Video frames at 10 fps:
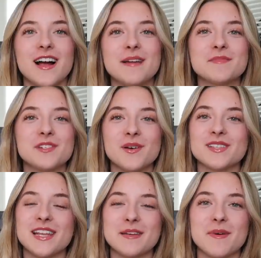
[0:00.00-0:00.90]
I am so
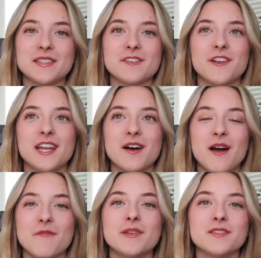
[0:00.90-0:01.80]
excited about this video.
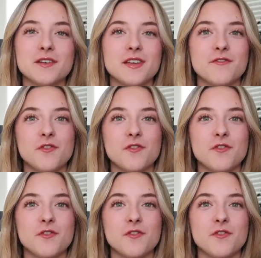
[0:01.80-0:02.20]
I've been looking